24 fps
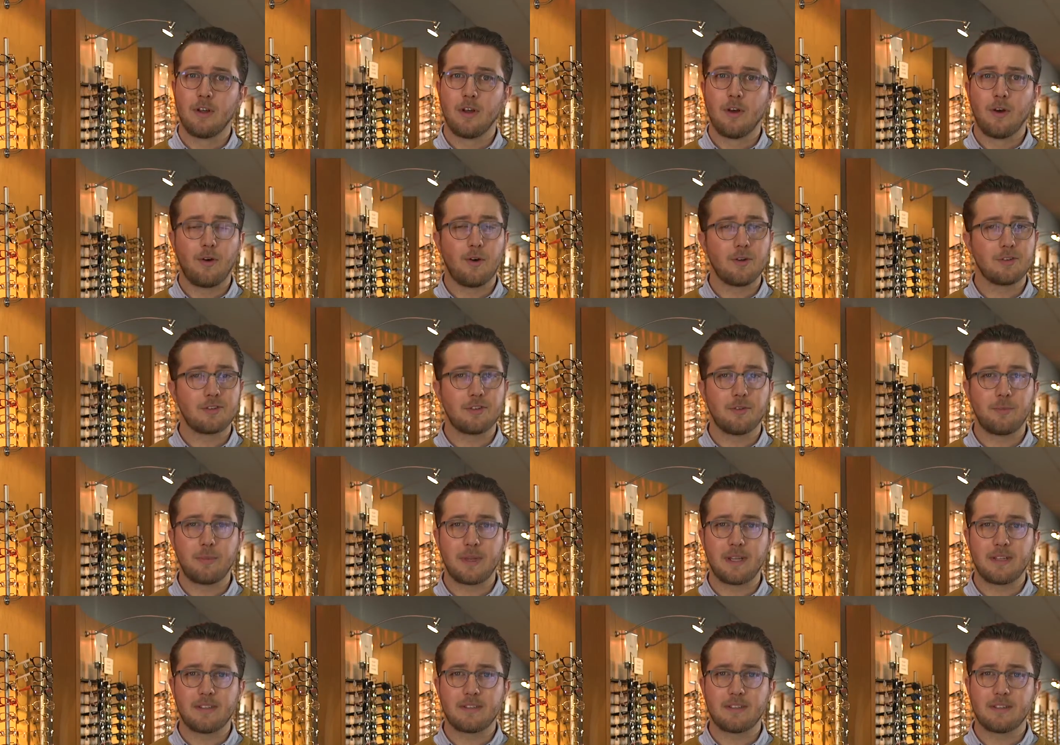Also
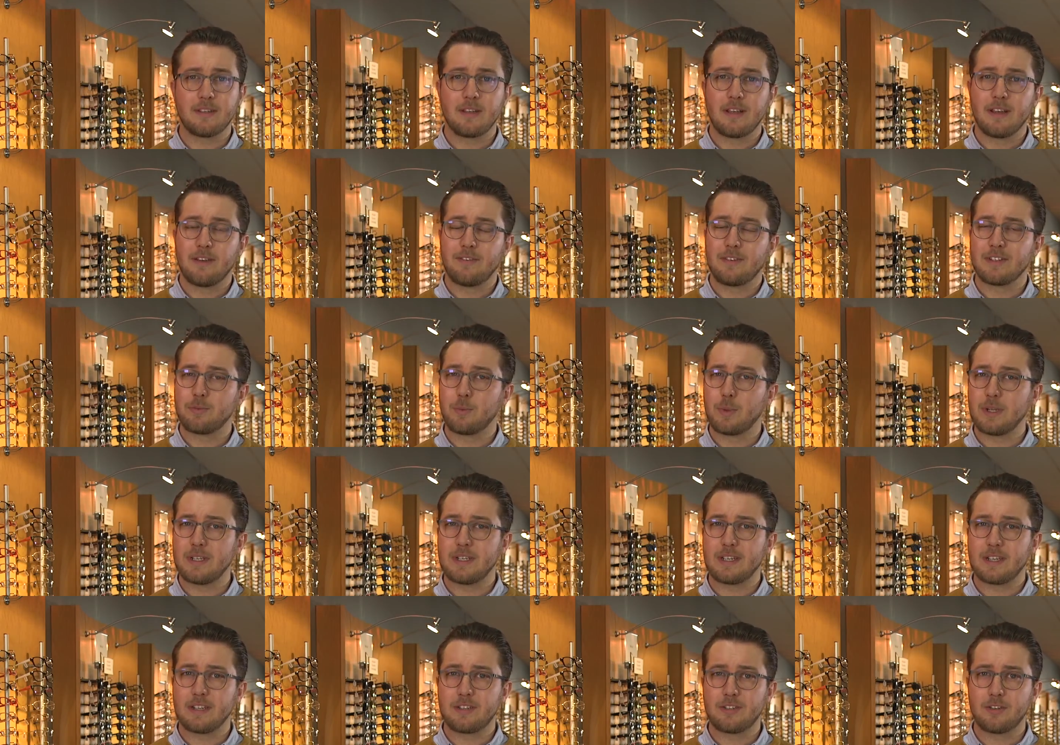means if it's
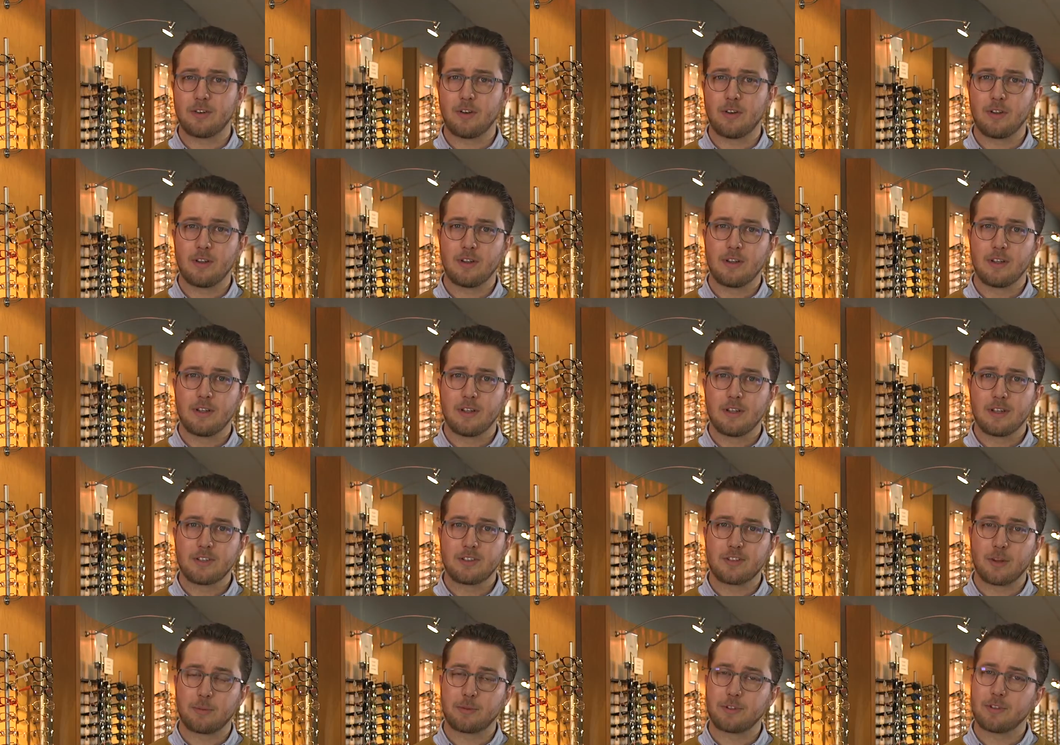windy at all,
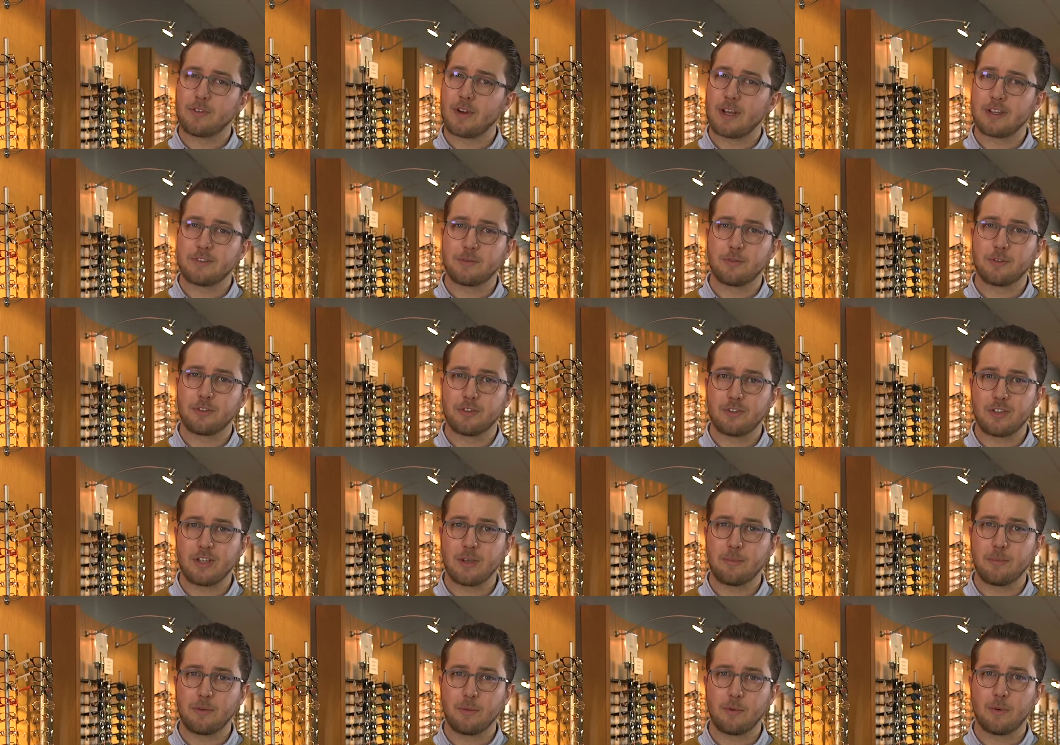stops your eyes from
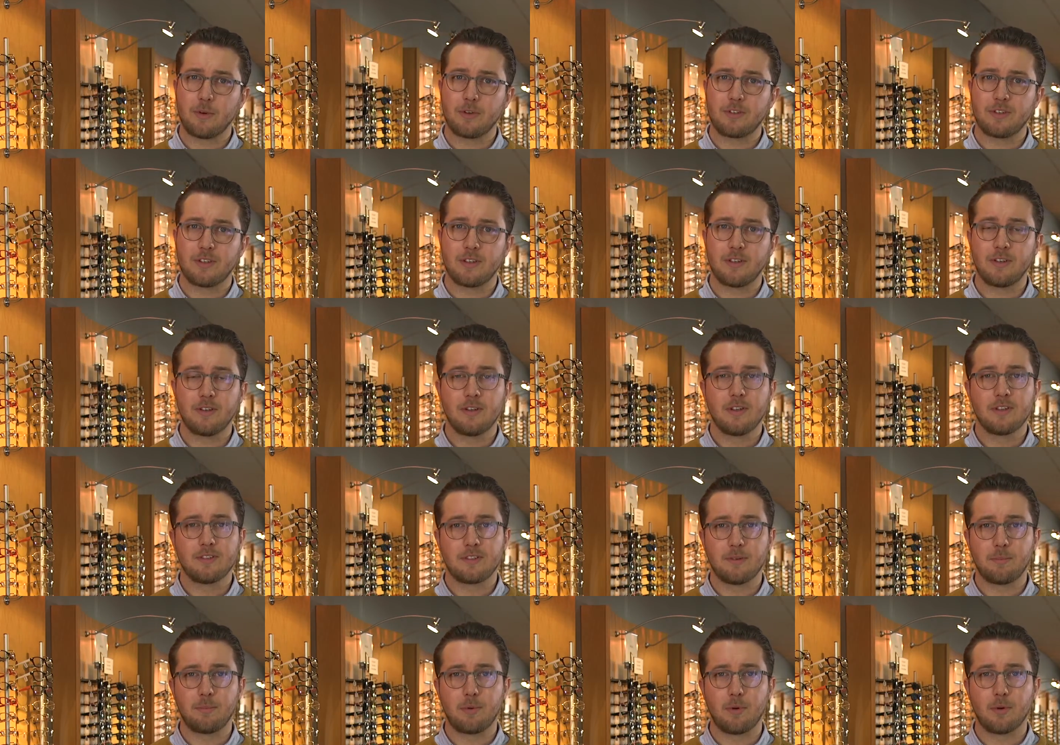streaming and watering,
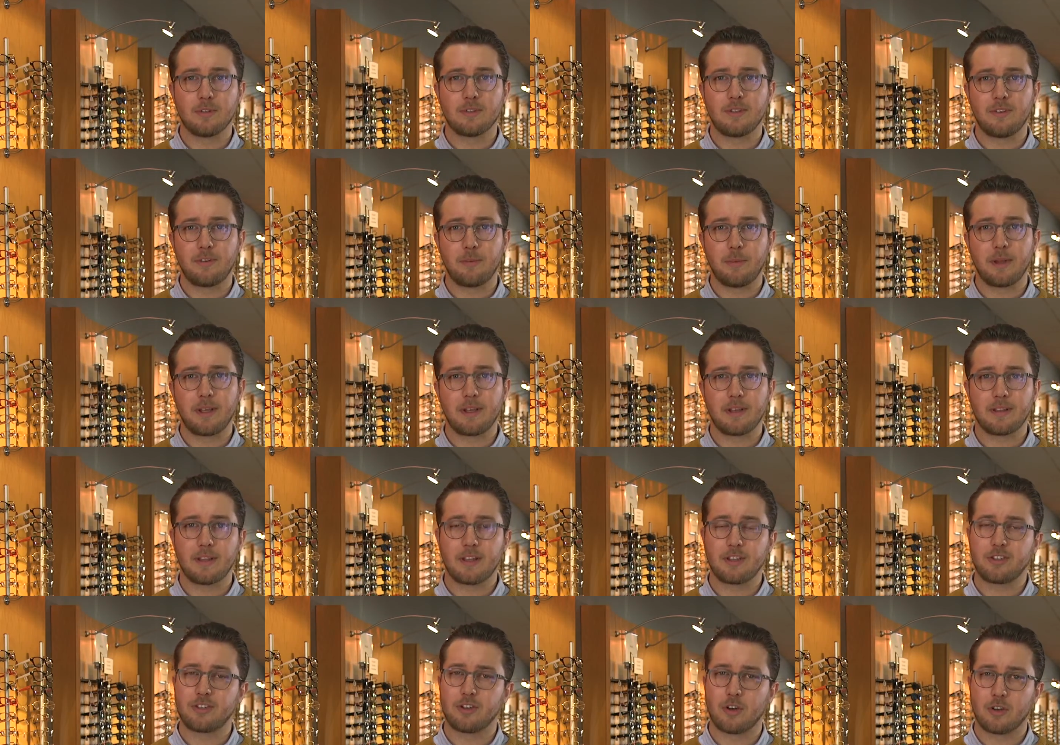it's important if you're making
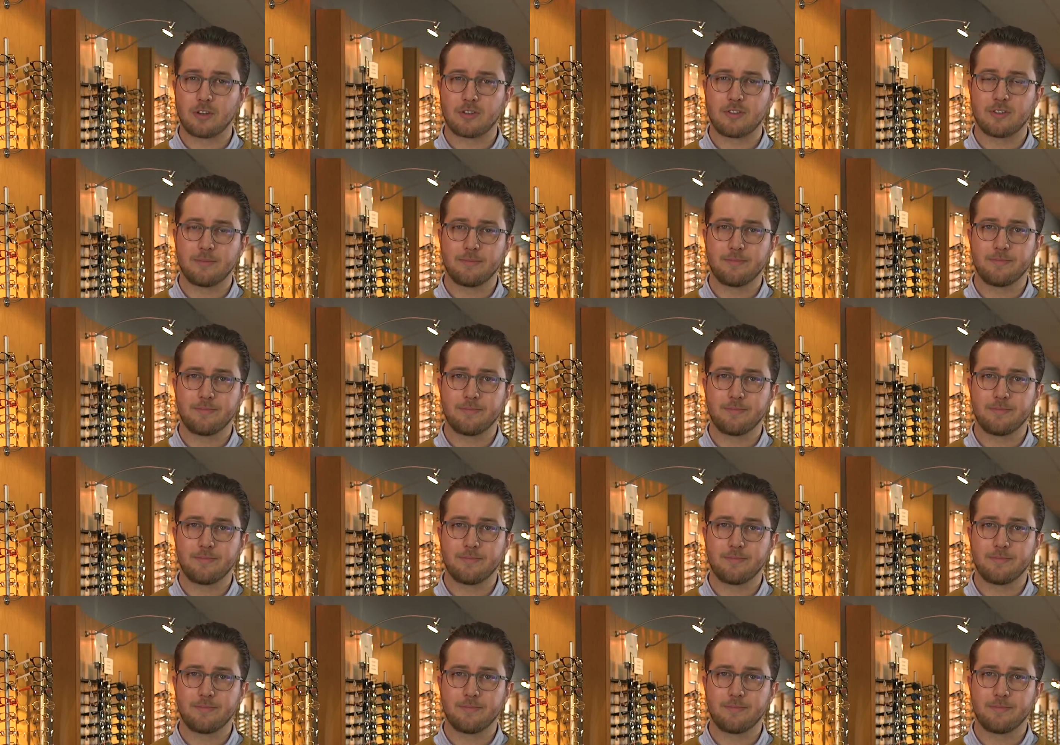that shot.